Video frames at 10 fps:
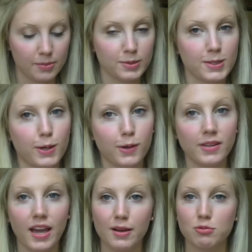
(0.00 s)
So
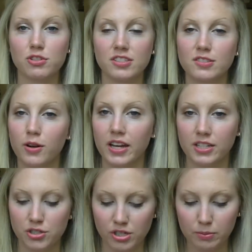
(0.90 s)
yeah, I will just go ahead
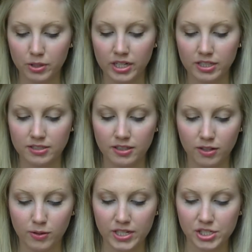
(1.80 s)
and jump right into the
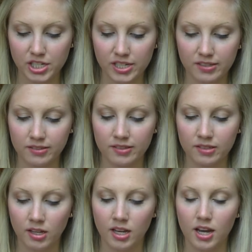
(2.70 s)
questions.